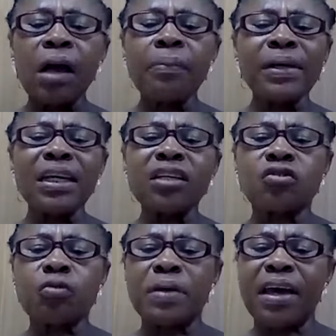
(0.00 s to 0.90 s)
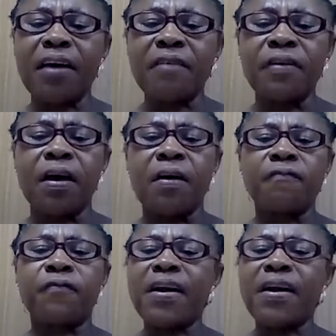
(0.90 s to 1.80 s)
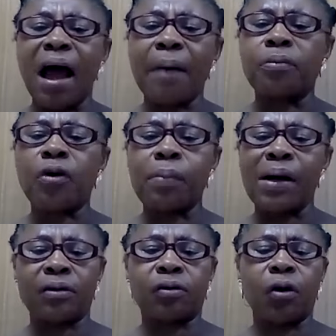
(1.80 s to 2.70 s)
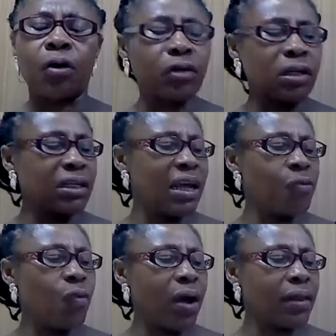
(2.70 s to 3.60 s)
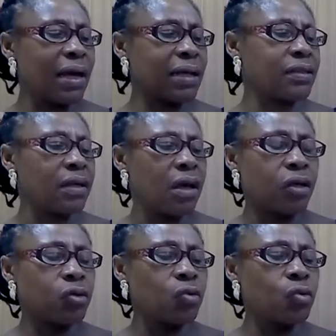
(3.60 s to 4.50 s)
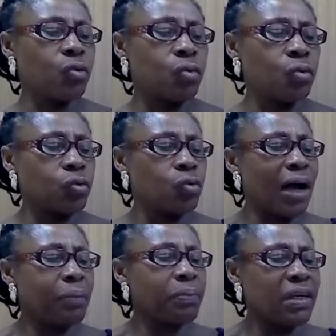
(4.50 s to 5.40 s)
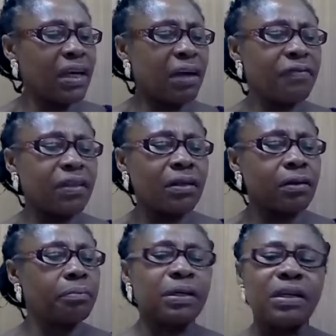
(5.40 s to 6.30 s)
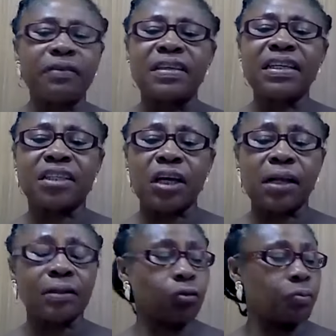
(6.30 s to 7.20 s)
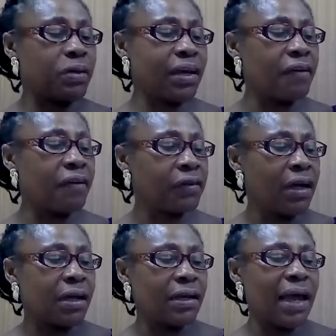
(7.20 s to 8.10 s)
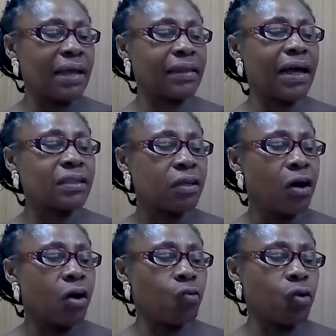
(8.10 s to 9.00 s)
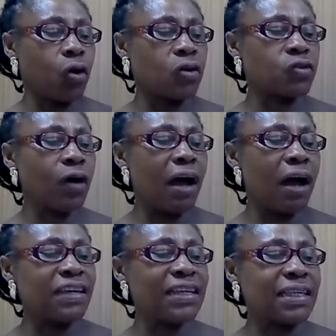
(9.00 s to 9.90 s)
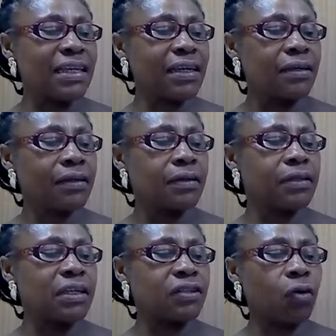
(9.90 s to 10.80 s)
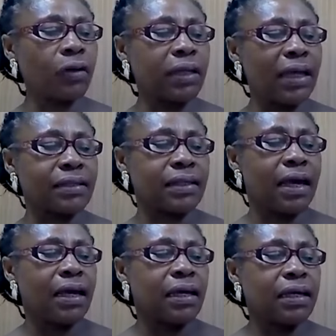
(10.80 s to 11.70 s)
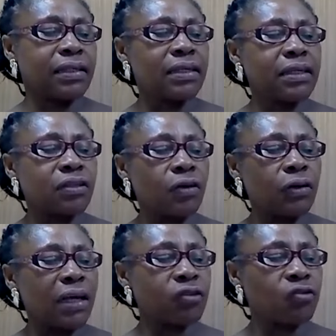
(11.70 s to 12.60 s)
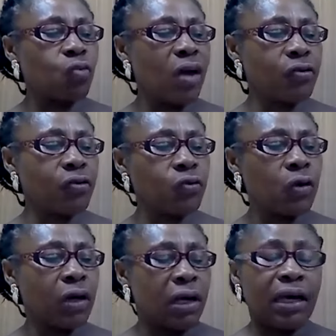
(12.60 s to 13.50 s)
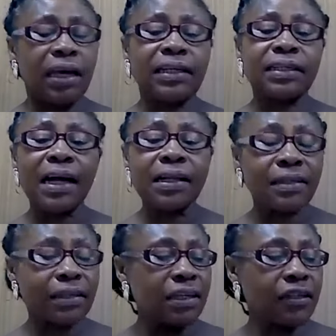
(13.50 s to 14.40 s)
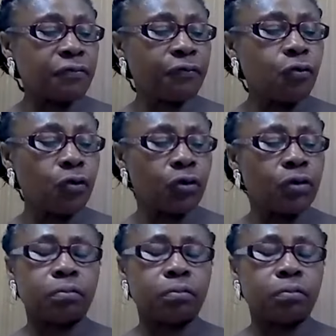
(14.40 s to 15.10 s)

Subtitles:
begins to behave very abnormally in a way that you can't believe this child could behave like that. We also have eating disorders. Eating disorders where a child sees food,